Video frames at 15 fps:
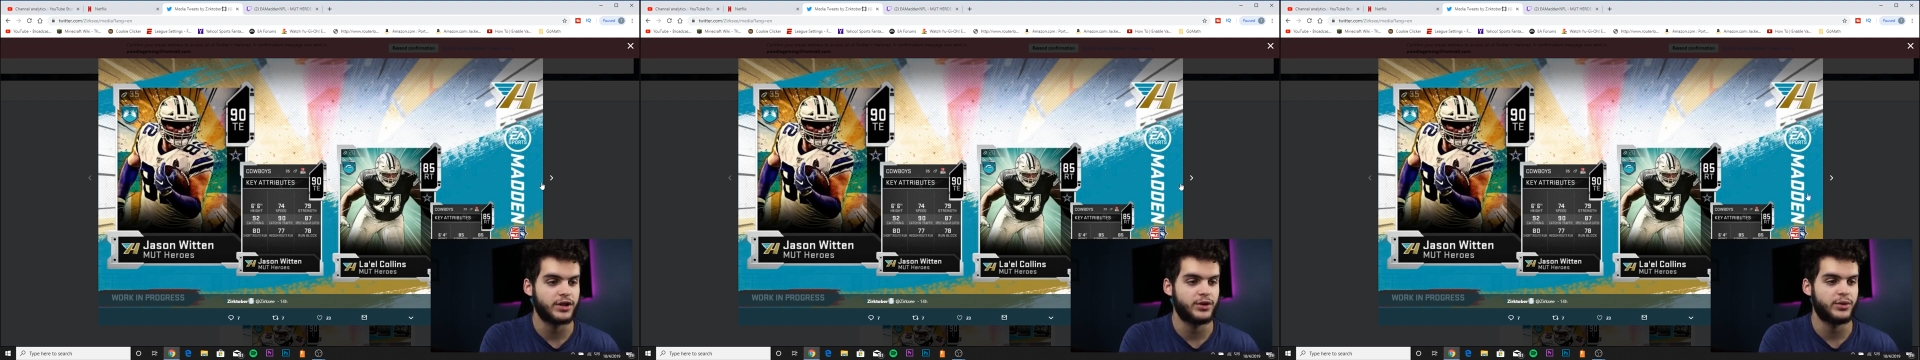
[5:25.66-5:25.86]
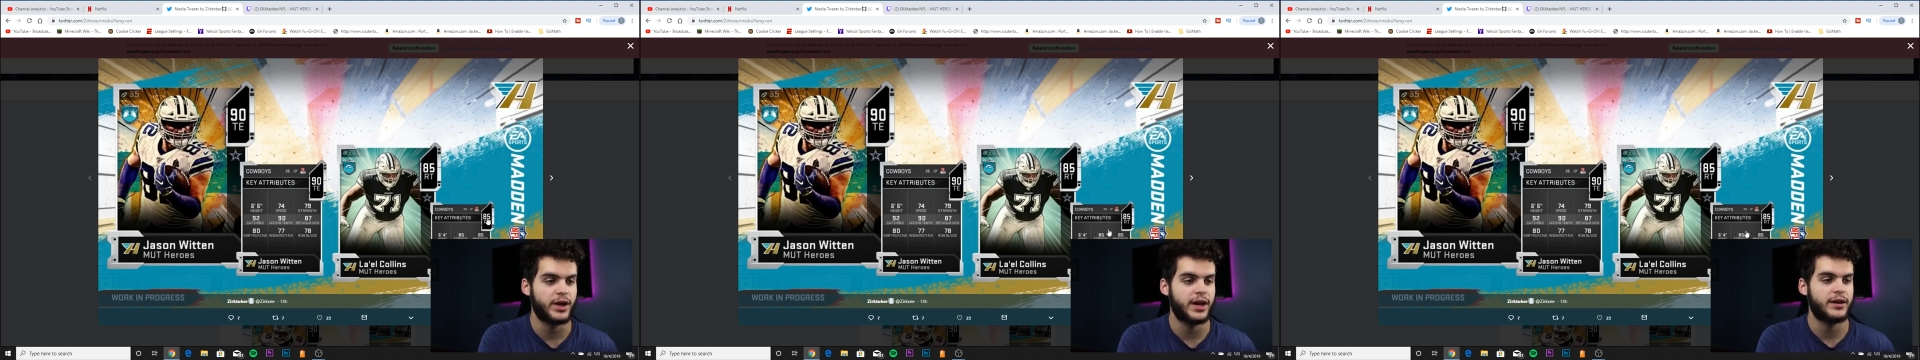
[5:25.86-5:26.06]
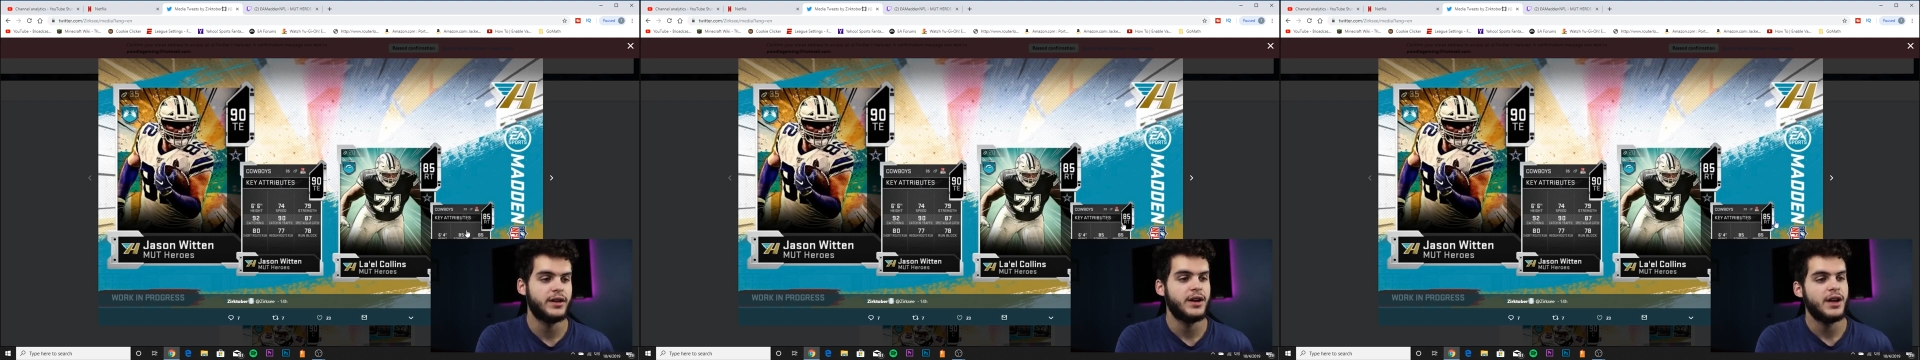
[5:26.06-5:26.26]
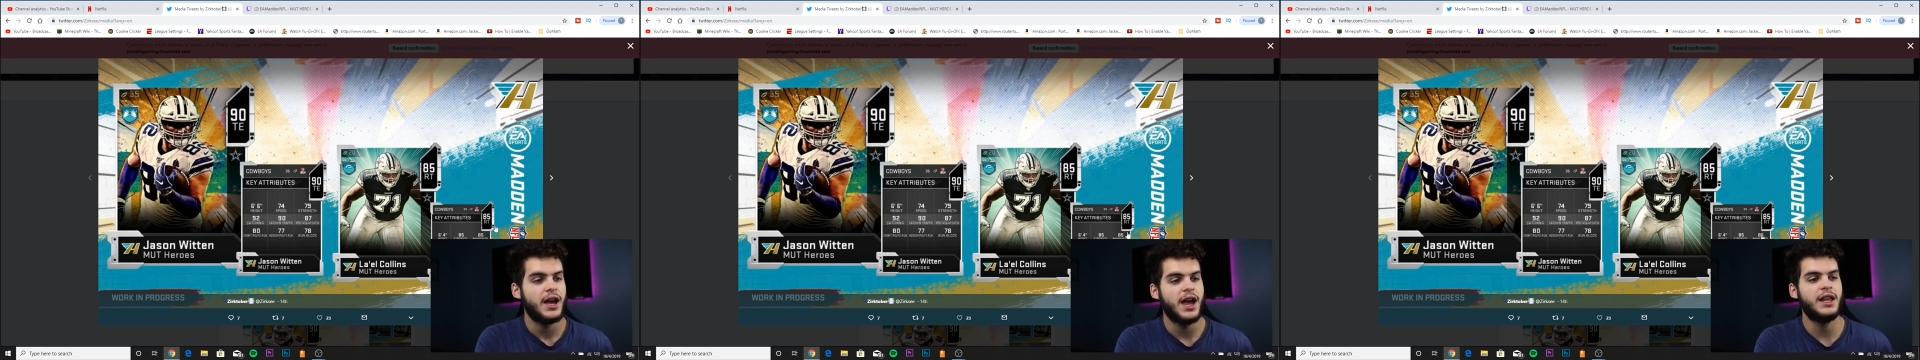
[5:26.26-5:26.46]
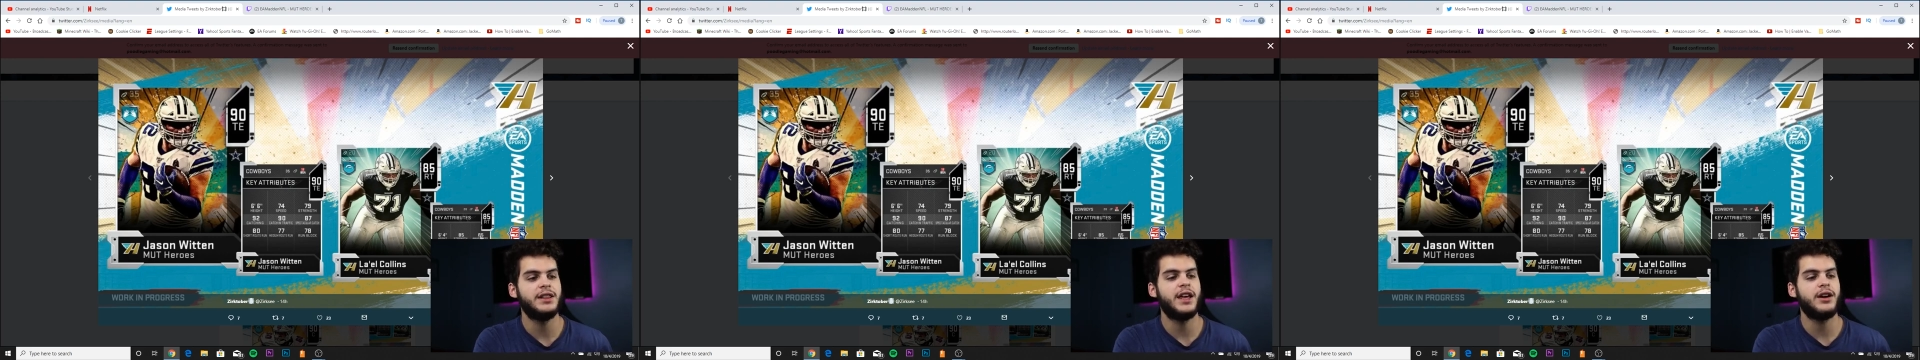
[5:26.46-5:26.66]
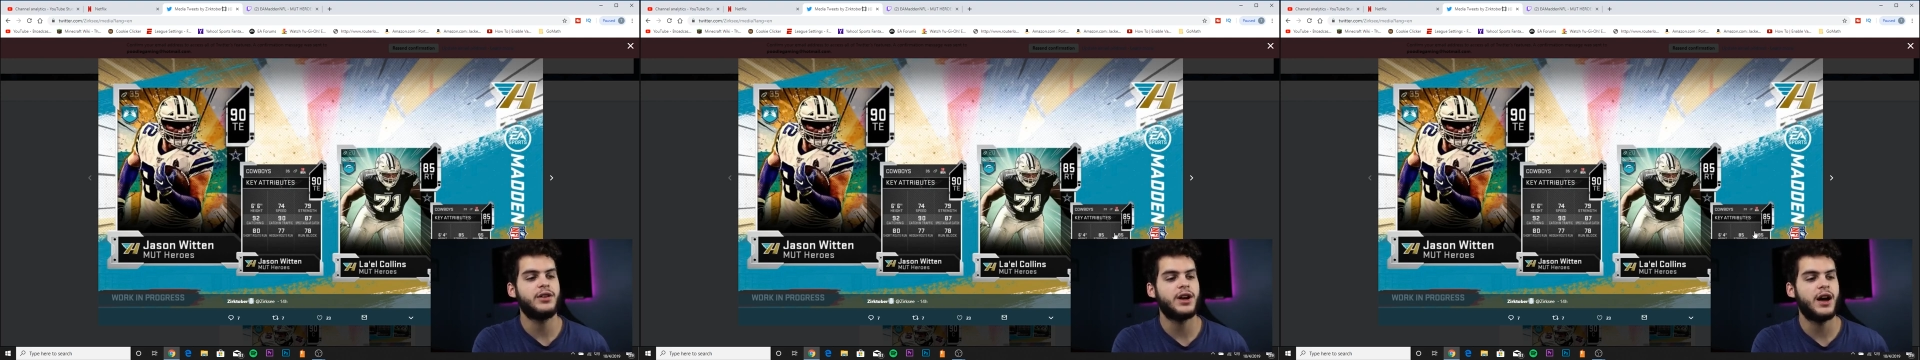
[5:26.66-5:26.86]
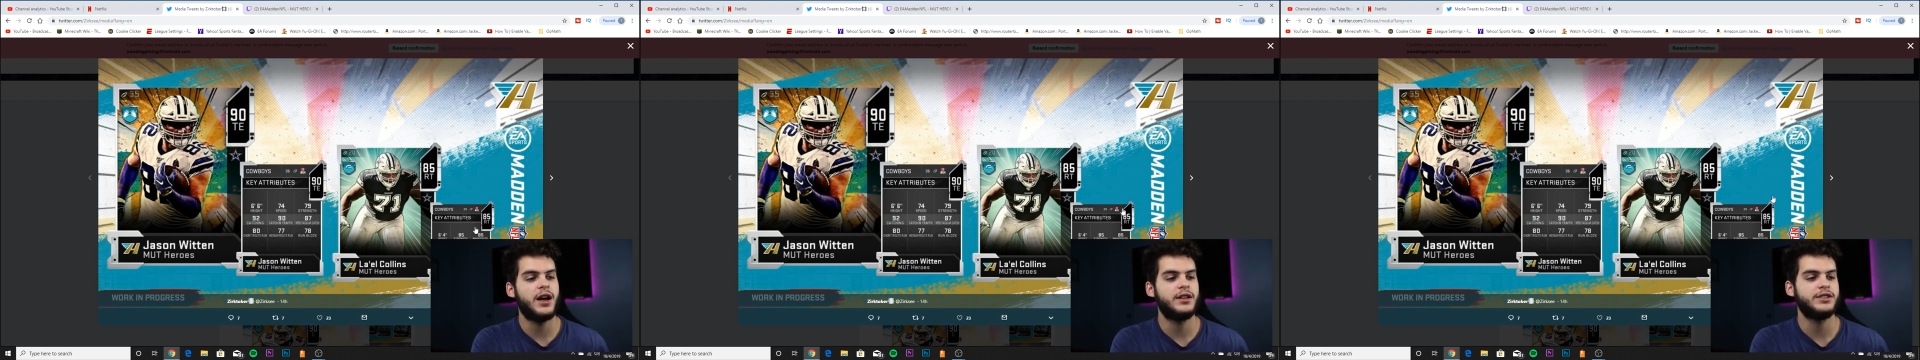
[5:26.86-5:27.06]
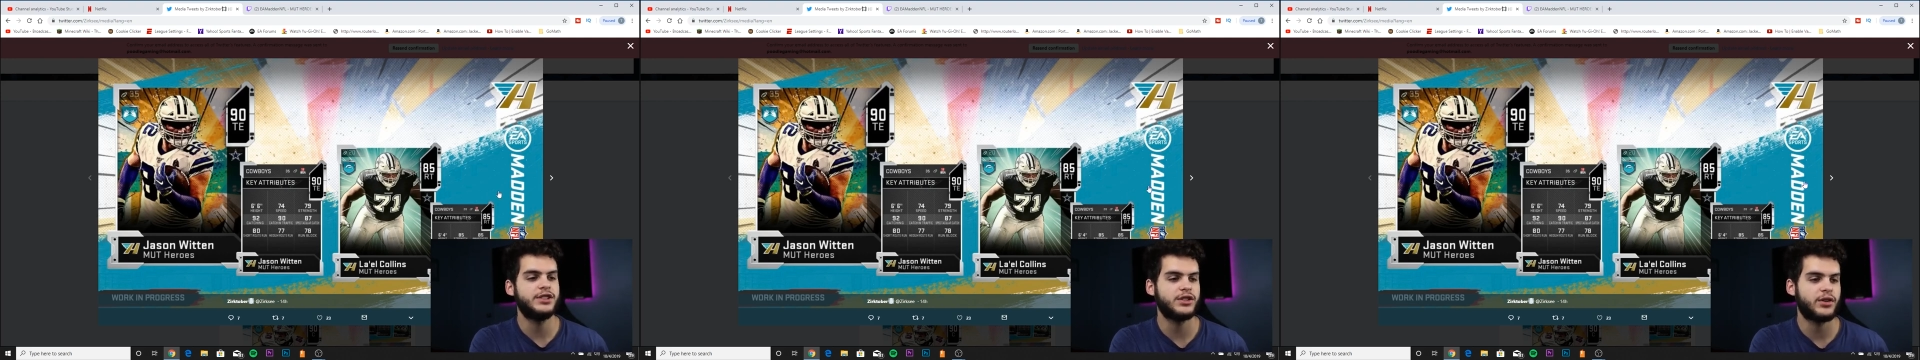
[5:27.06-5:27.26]
that. And La'el
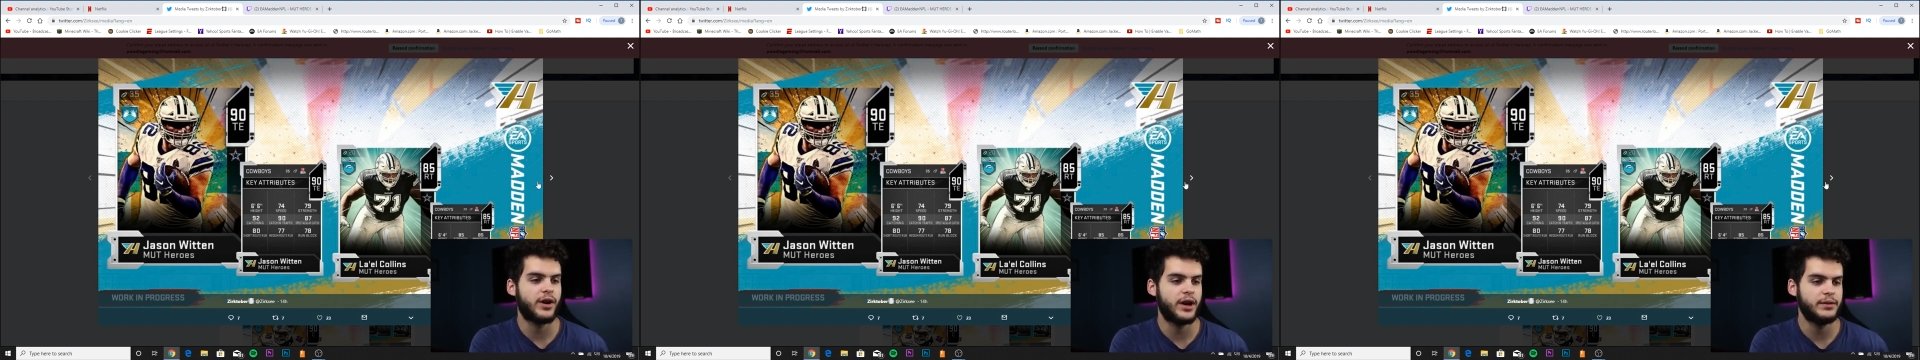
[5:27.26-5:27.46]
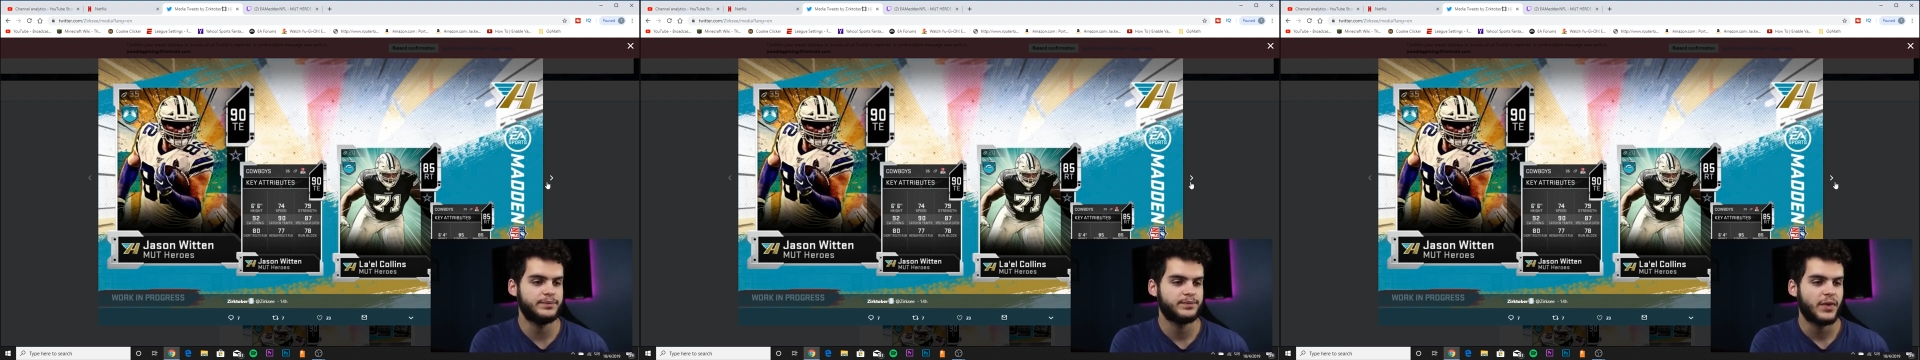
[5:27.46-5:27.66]
Collins, he's all right.